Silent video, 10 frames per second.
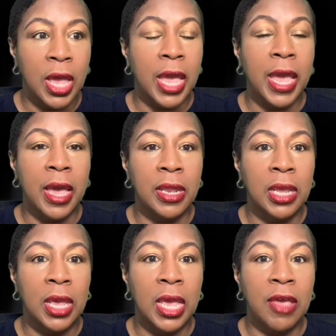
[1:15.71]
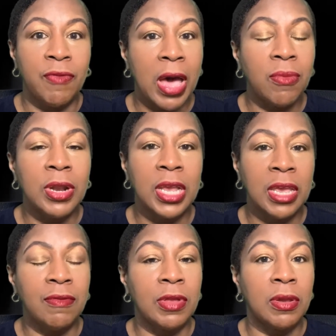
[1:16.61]
And if I were to
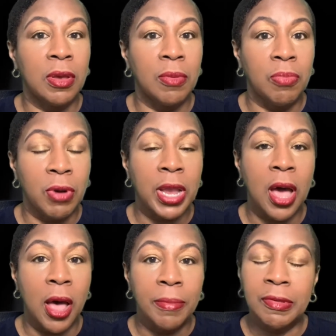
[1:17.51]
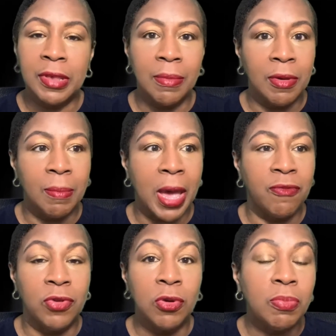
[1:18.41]
even bring up some of my
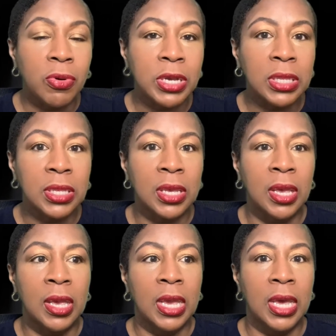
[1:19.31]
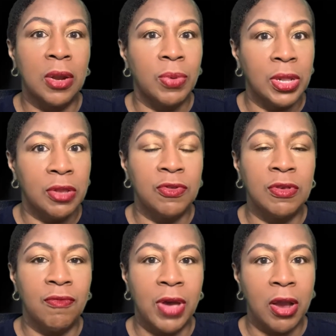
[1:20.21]
viewpoints in a religious
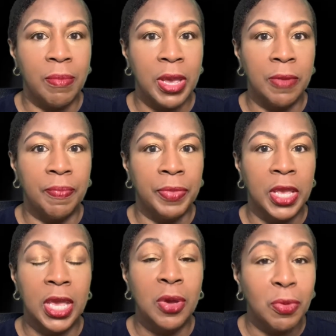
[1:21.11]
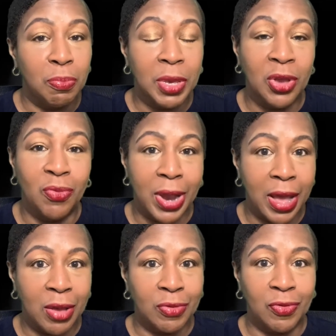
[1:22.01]
environment, it would be
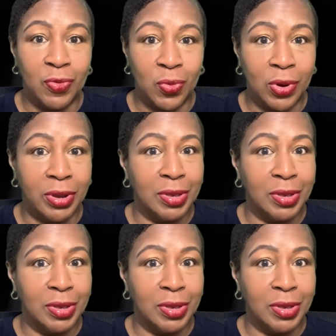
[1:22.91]
grounds for,